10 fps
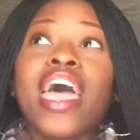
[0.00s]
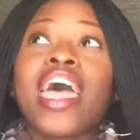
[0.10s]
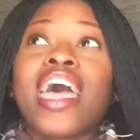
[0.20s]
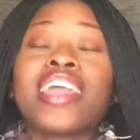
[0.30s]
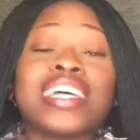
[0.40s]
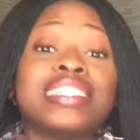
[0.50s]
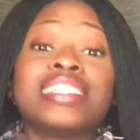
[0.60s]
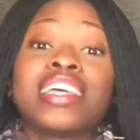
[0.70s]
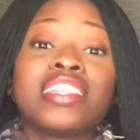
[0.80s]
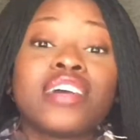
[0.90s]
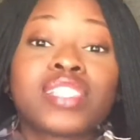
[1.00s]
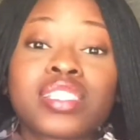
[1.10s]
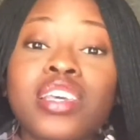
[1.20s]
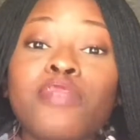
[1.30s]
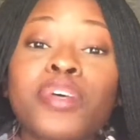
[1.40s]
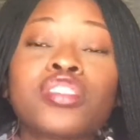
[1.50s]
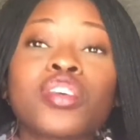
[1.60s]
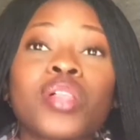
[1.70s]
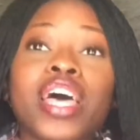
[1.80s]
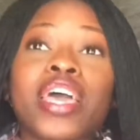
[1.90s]
and I didn't get enough sleep. And
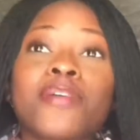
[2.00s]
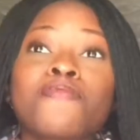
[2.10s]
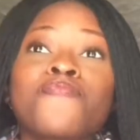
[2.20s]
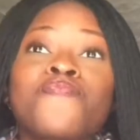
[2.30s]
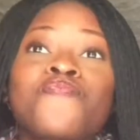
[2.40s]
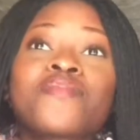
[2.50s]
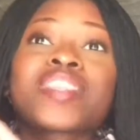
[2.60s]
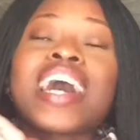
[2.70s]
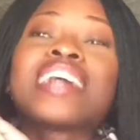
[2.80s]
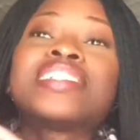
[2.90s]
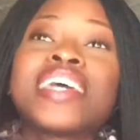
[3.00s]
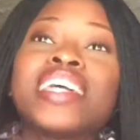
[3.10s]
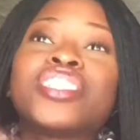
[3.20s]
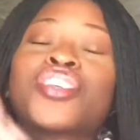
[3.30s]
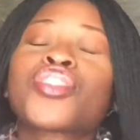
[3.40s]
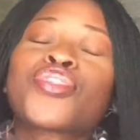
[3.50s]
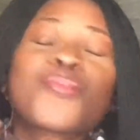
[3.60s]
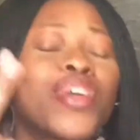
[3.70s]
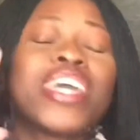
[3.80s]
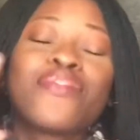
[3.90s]
so like I changed
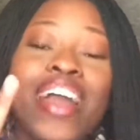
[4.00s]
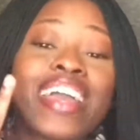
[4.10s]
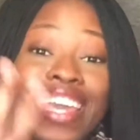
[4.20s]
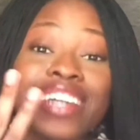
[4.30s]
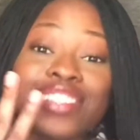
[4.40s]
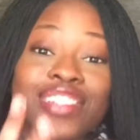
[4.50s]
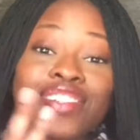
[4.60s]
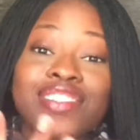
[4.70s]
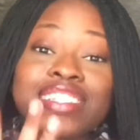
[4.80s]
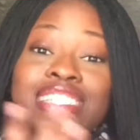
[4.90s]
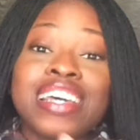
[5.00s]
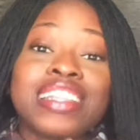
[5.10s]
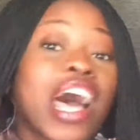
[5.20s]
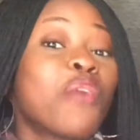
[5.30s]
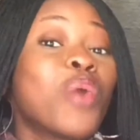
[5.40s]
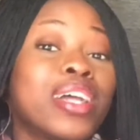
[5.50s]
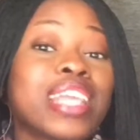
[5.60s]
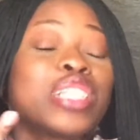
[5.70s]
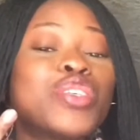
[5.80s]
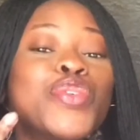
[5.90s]
3 right answers. Not 1,
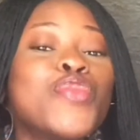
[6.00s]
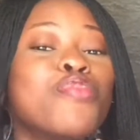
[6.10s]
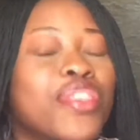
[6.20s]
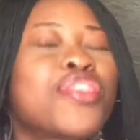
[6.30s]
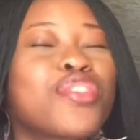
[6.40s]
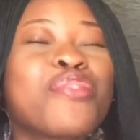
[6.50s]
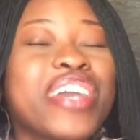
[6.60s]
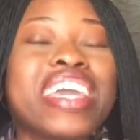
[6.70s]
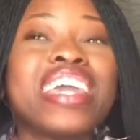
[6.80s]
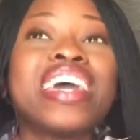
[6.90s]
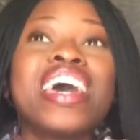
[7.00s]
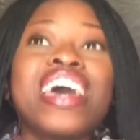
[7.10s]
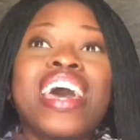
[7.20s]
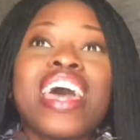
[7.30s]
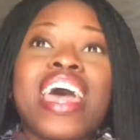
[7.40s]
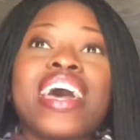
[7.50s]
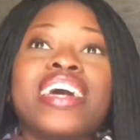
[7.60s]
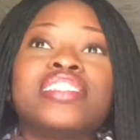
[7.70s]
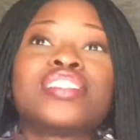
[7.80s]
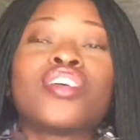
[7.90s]
not 2, but 3.
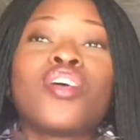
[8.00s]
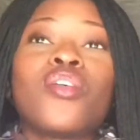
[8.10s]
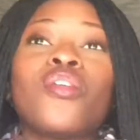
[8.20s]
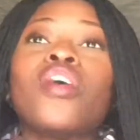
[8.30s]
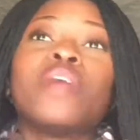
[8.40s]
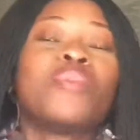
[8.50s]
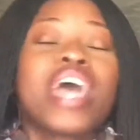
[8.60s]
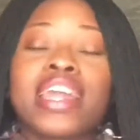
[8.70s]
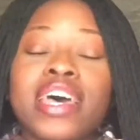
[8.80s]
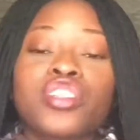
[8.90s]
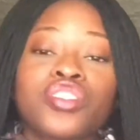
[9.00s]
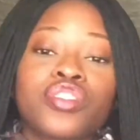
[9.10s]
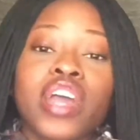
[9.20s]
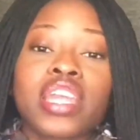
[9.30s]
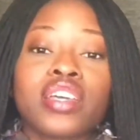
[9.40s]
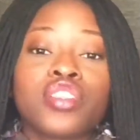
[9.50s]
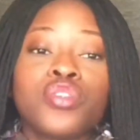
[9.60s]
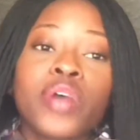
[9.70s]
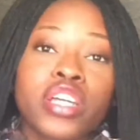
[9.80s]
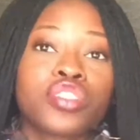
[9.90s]
And we had extra credit,
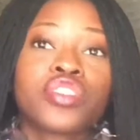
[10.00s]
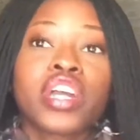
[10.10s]
2 extra